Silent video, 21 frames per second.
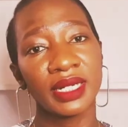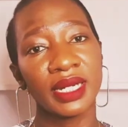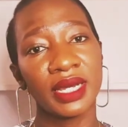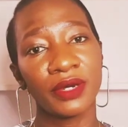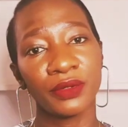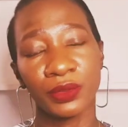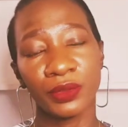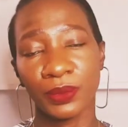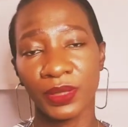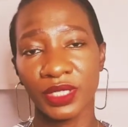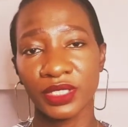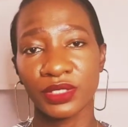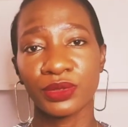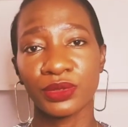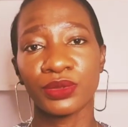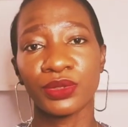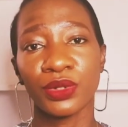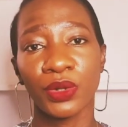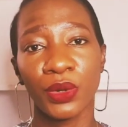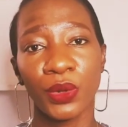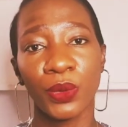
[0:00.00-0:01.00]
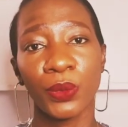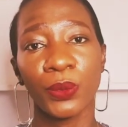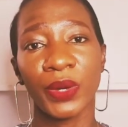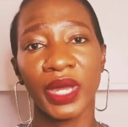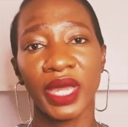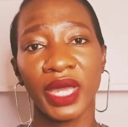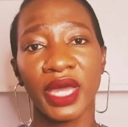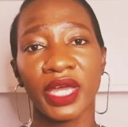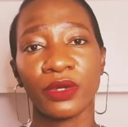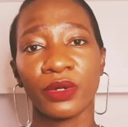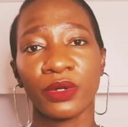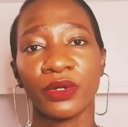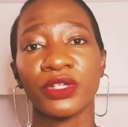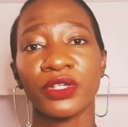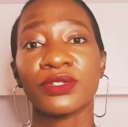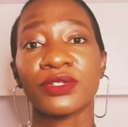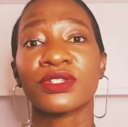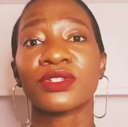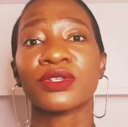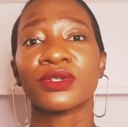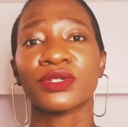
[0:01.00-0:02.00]
now you want to know where you're going to
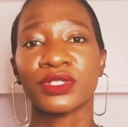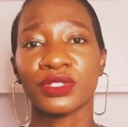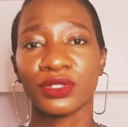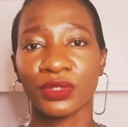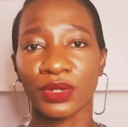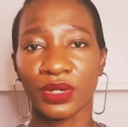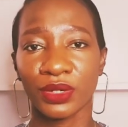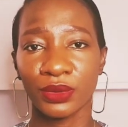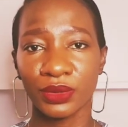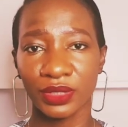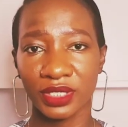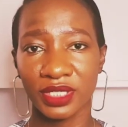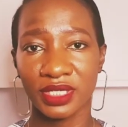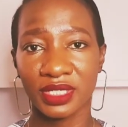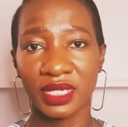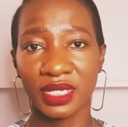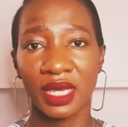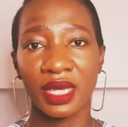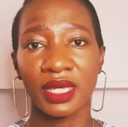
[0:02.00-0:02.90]
source your goods.